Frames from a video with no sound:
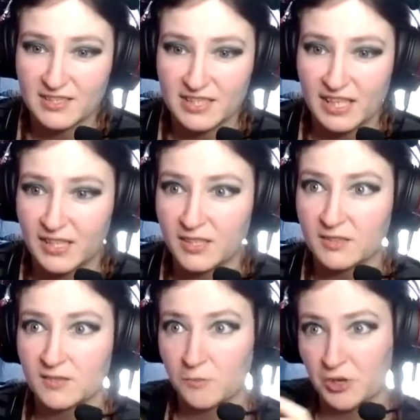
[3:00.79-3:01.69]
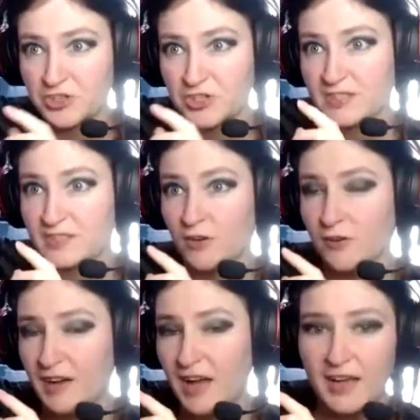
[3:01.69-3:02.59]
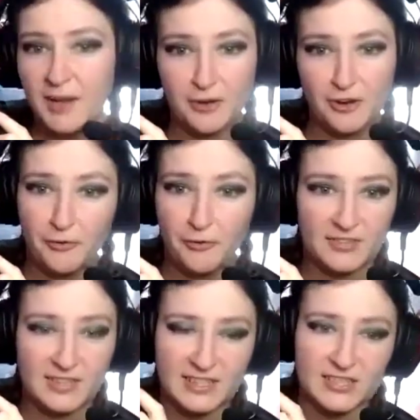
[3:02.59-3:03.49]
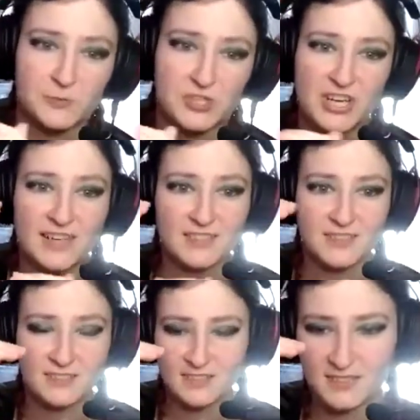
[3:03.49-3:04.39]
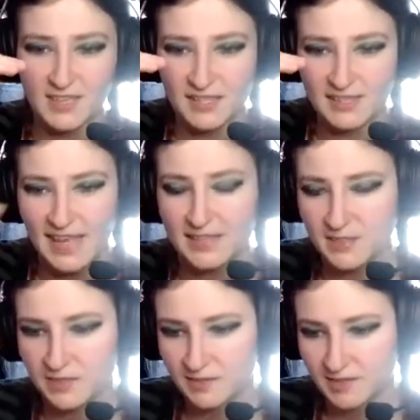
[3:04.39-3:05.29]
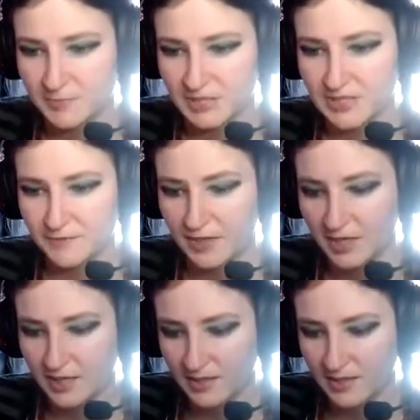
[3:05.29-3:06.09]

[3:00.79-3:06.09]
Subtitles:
see which is sort of higher priority on the list, which has a less specific